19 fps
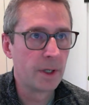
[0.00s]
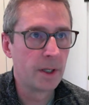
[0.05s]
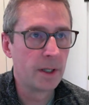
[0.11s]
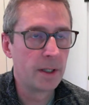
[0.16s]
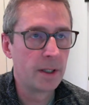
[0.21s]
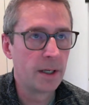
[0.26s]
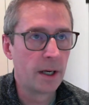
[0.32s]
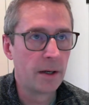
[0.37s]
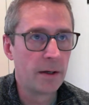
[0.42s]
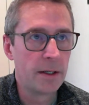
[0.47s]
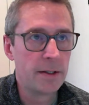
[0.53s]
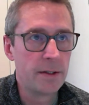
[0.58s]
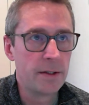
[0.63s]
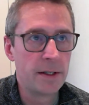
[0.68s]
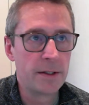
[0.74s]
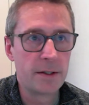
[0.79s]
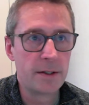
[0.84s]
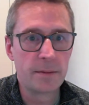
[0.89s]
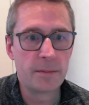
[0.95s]

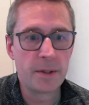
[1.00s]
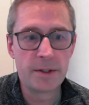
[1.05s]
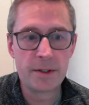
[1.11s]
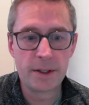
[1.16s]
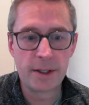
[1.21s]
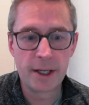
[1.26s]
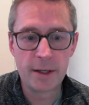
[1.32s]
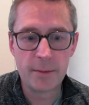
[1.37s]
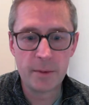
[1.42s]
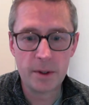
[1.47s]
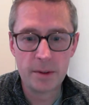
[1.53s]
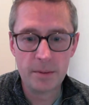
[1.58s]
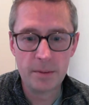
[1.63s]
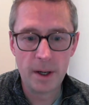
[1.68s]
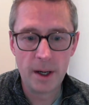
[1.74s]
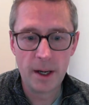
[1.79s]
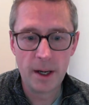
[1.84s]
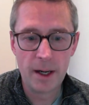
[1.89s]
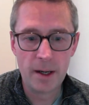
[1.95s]
is a key
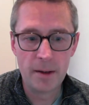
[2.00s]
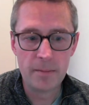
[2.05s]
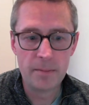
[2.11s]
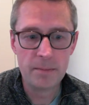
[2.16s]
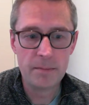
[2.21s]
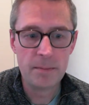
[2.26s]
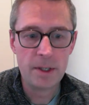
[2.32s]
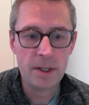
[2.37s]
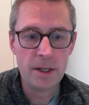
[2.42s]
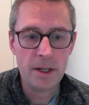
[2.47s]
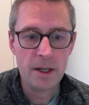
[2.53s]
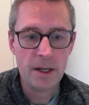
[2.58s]
one.